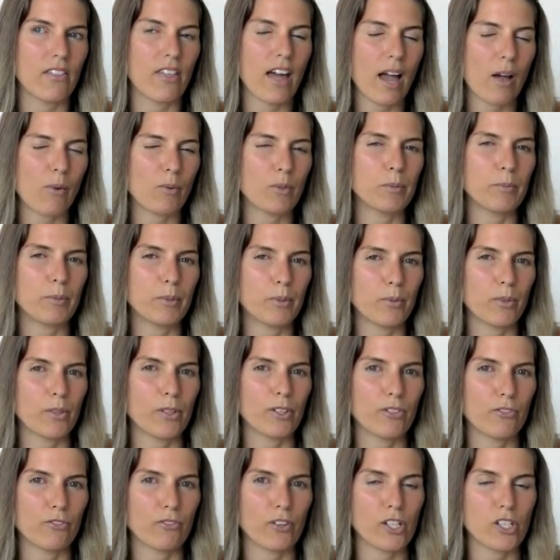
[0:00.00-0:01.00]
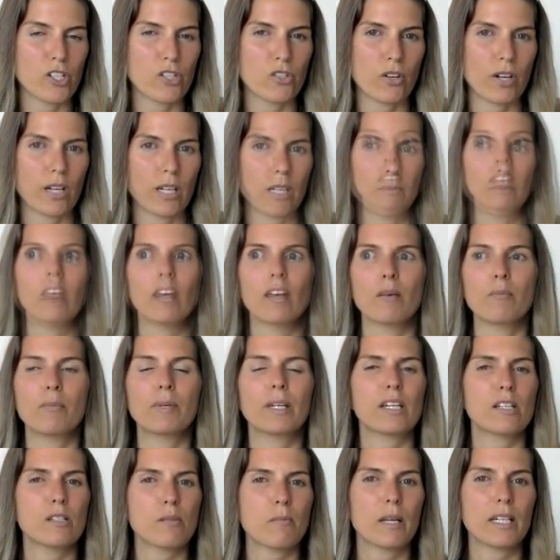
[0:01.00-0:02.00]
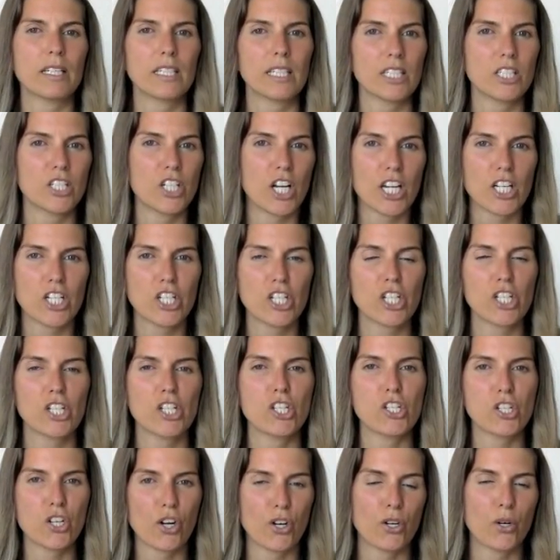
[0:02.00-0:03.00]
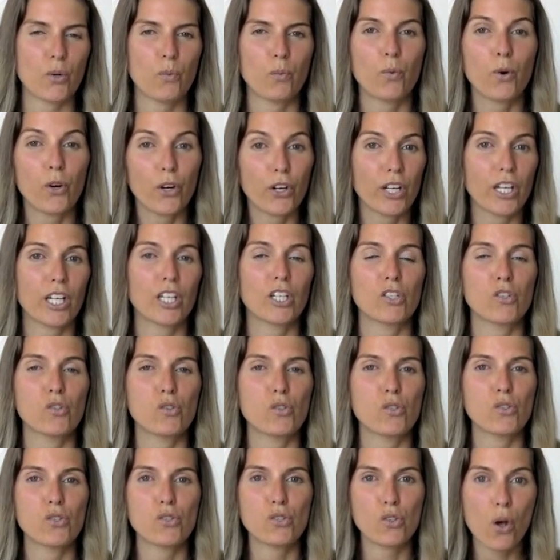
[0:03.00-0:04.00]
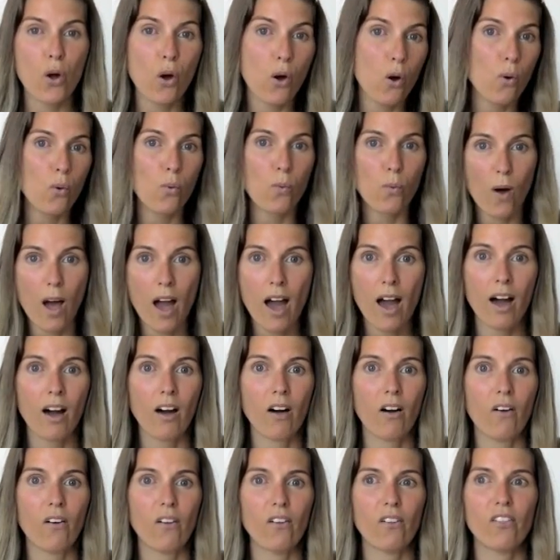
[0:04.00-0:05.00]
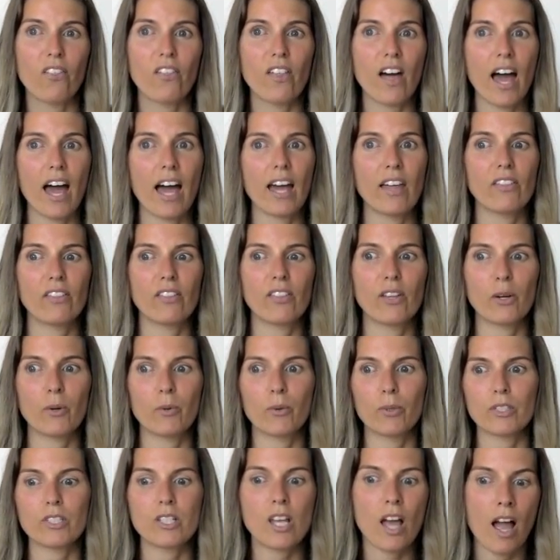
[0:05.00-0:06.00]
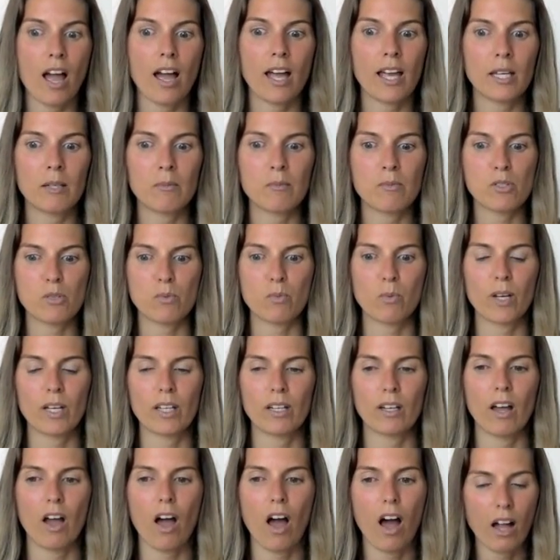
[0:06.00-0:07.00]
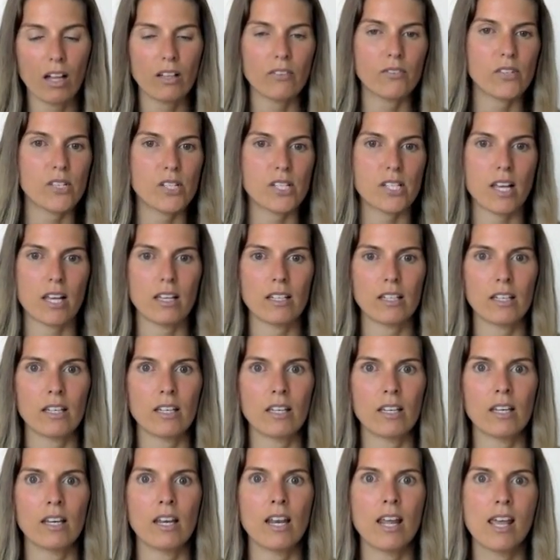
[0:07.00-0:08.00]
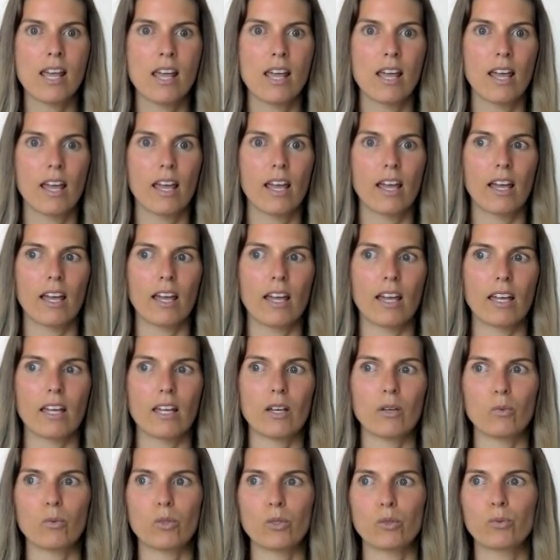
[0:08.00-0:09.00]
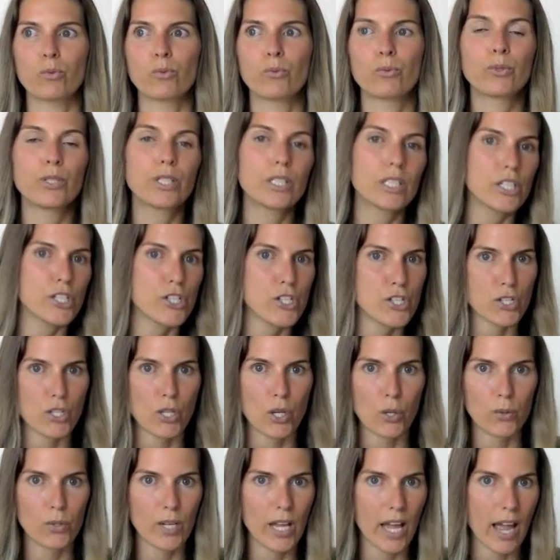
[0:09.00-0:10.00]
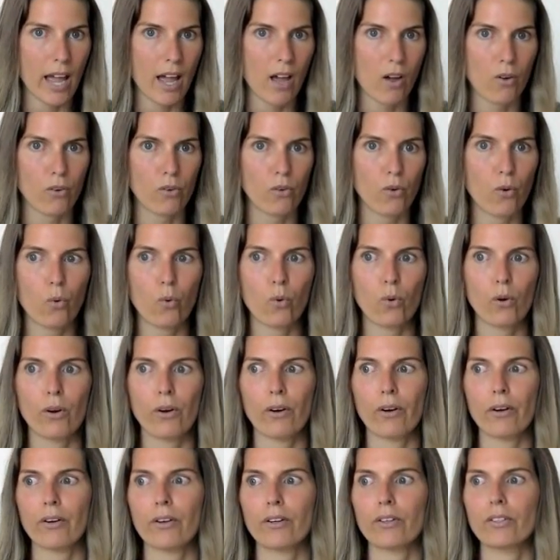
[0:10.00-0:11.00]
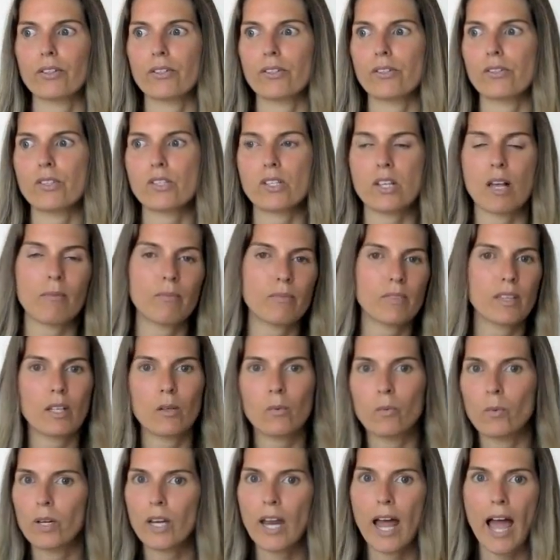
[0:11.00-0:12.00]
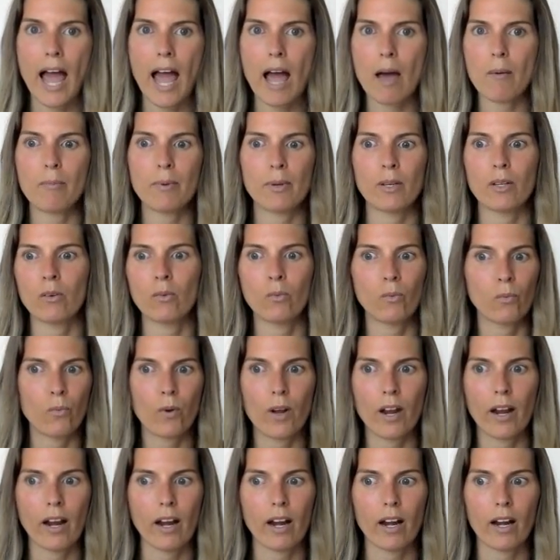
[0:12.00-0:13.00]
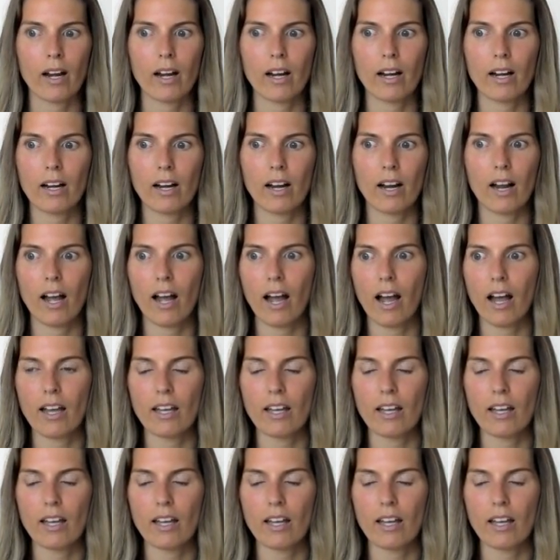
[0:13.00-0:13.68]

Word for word: that would be really frustrating because my digestion started working so well that there were times when all of a sudden it would really slow down, or something would happen where